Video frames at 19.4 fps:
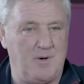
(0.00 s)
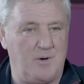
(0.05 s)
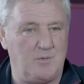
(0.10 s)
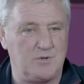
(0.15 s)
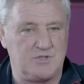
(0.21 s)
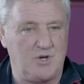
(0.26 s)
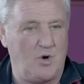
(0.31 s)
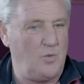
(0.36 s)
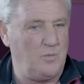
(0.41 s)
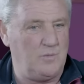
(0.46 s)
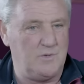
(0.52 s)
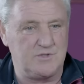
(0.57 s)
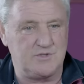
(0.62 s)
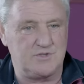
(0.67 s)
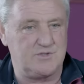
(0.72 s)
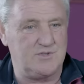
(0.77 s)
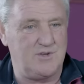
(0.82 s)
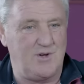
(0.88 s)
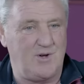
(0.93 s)
I was
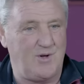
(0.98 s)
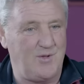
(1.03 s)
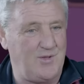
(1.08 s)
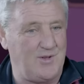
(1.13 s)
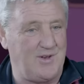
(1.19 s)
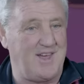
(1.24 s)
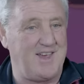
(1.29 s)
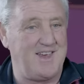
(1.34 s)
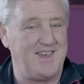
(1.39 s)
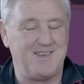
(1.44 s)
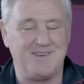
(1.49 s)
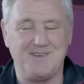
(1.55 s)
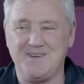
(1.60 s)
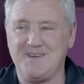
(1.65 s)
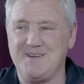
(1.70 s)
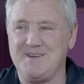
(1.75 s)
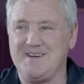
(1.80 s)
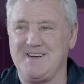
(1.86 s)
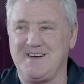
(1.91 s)
hopeless on the night
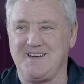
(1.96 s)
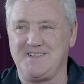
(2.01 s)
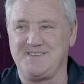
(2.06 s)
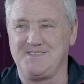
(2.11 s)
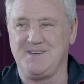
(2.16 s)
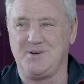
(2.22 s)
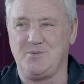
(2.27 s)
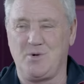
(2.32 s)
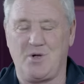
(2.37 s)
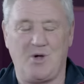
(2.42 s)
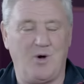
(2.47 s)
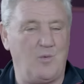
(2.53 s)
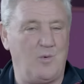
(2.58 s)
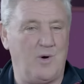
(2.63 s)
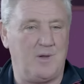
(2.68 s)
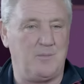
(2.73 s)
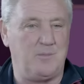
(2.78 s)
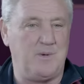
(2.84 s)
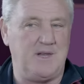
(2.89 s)
and uh, we got
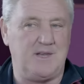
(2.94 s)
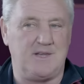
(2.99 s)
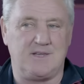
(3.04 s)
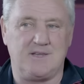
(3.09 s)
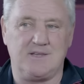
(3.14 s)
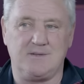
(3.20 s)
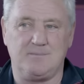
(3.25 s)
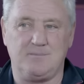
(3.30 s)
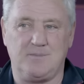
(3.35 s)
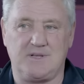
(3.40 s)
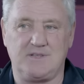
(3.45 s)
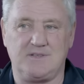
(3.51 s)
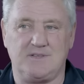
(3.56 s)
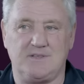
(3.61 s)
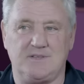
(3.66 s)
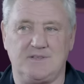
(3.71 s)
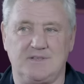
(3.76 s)
well beaten. But